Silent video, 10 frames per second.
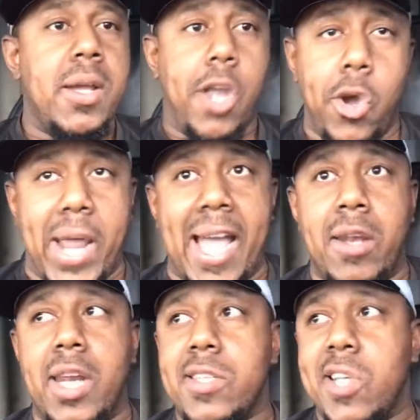go
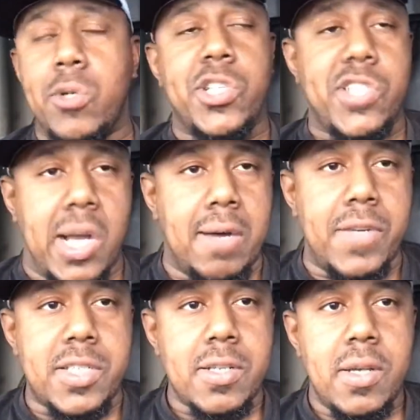down into social
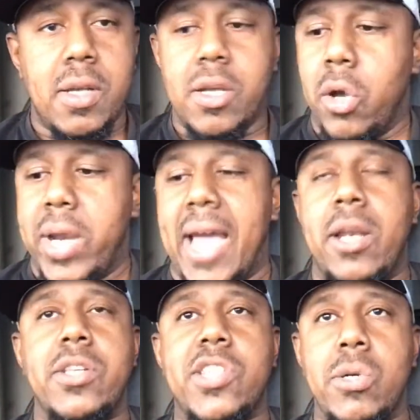service.
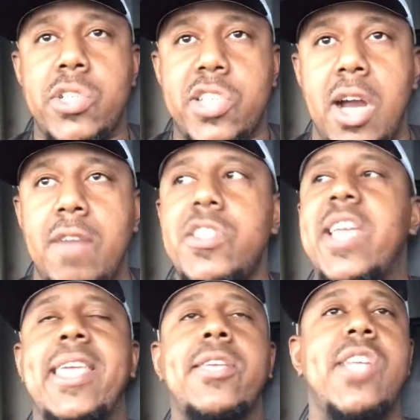
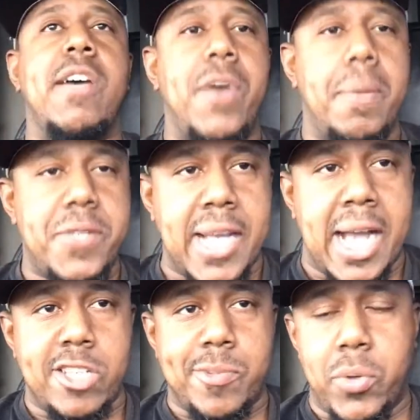Take yourself up for
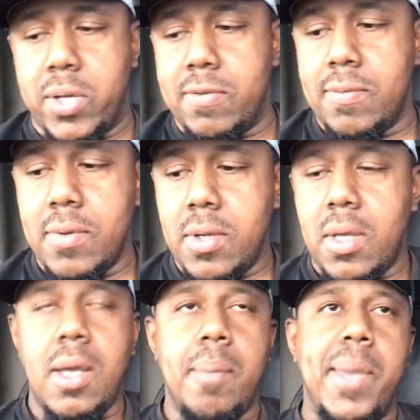child support,
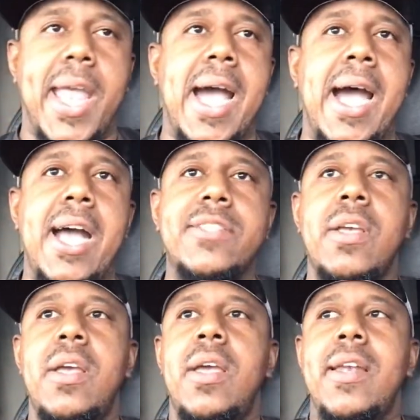because
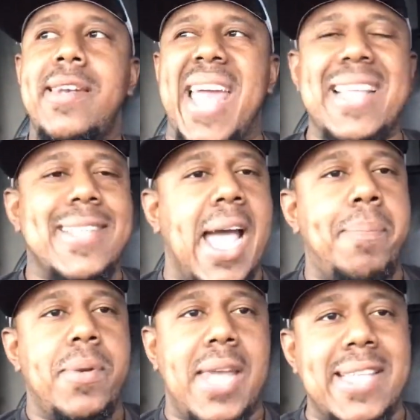that
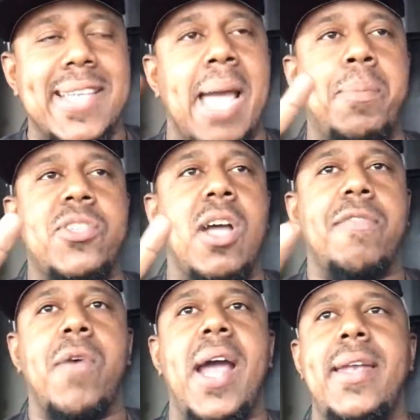type of stuff
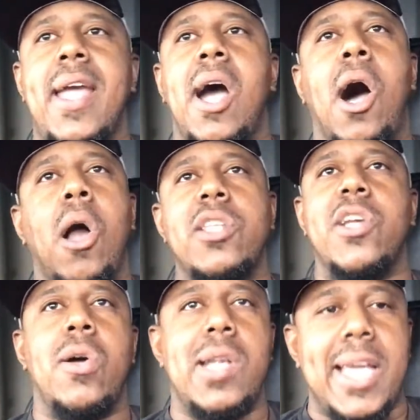right there, all it's
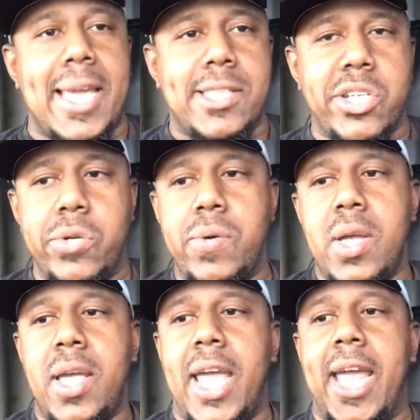gonna lead to
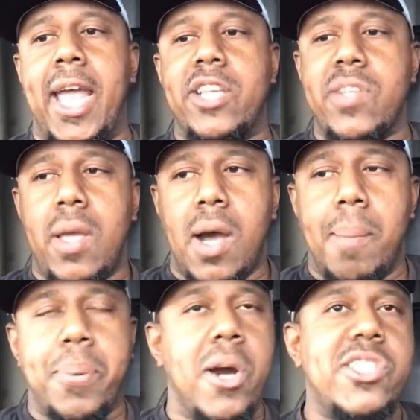is a
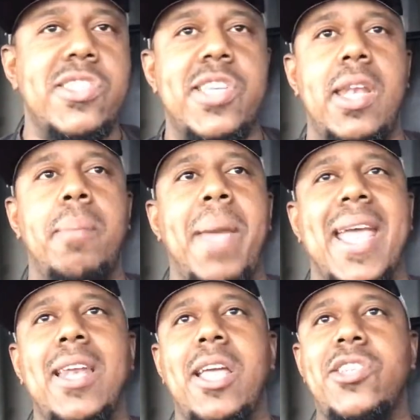person sitting there
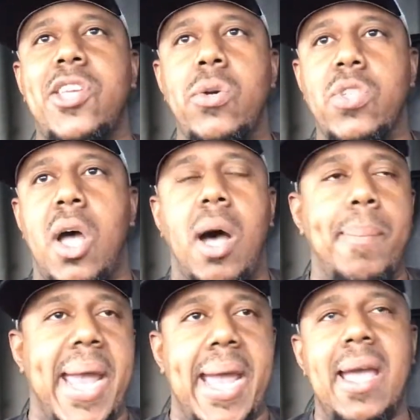making an excuse. Oh
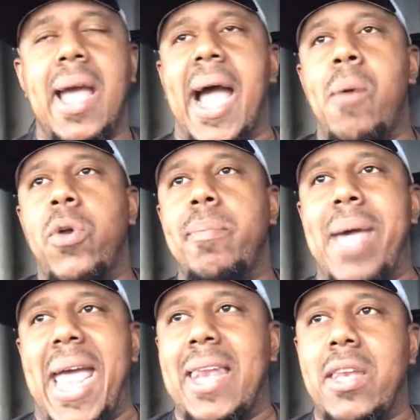man, I would have
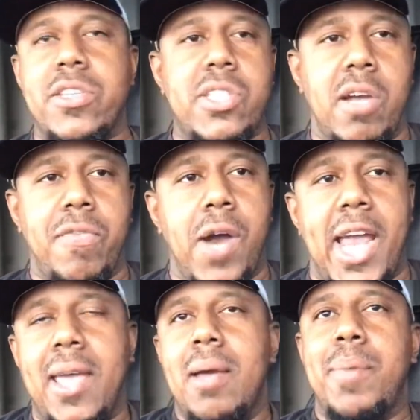made it and stuff, right?
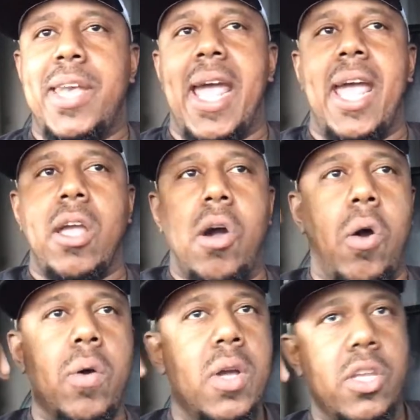But
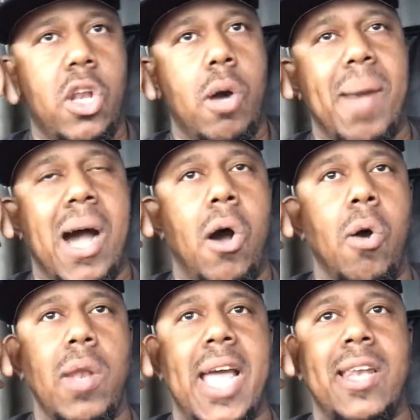daggone, you know, my
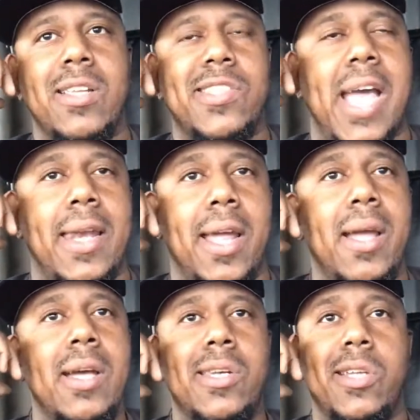old lady that sat there,
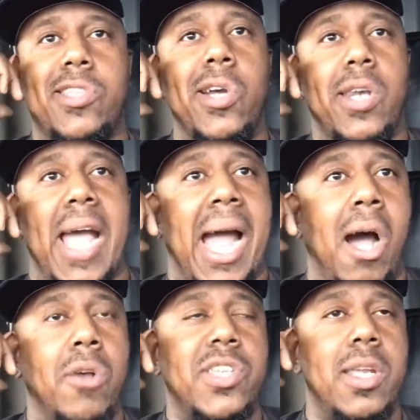that took the
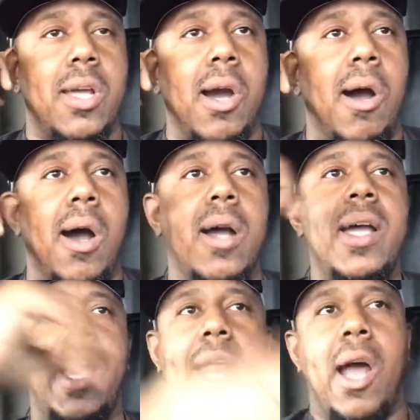house and the car
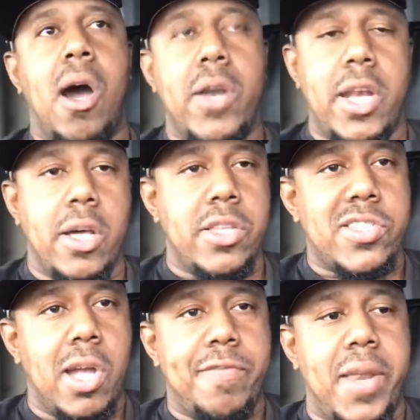and all that other
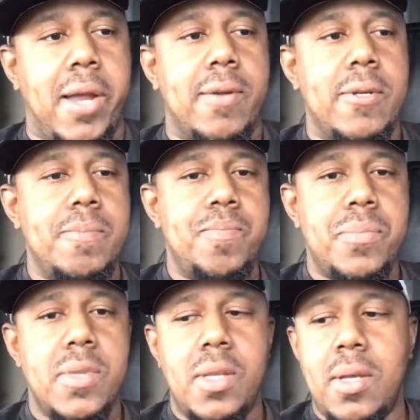stuff there,
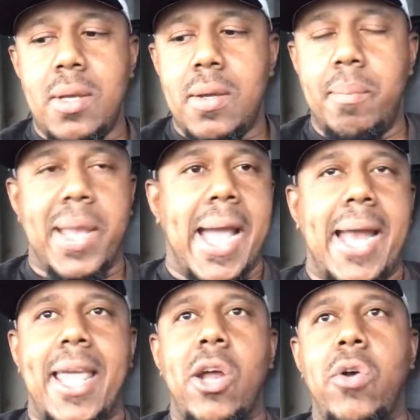because
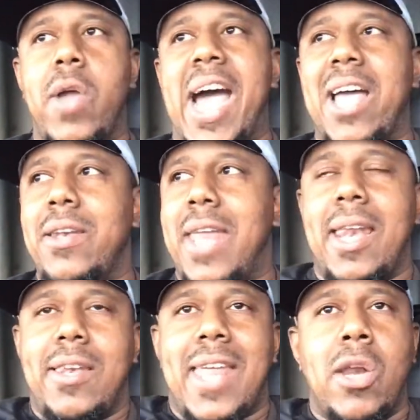they don't know how
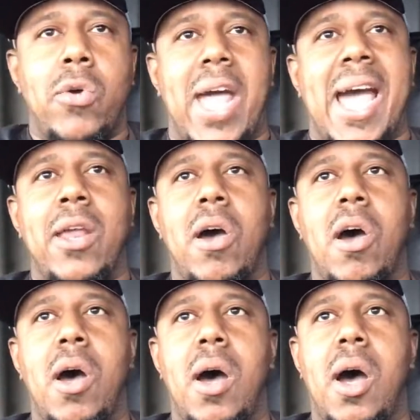
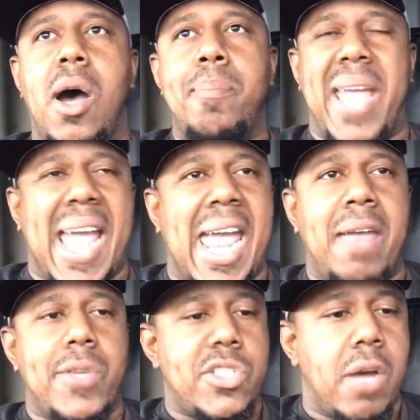to
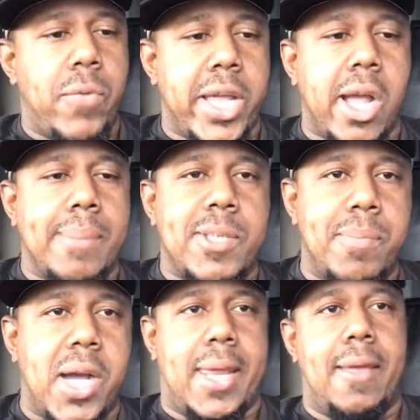behave and stuff when it comes to
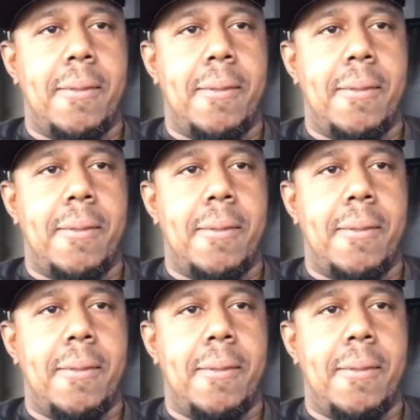money.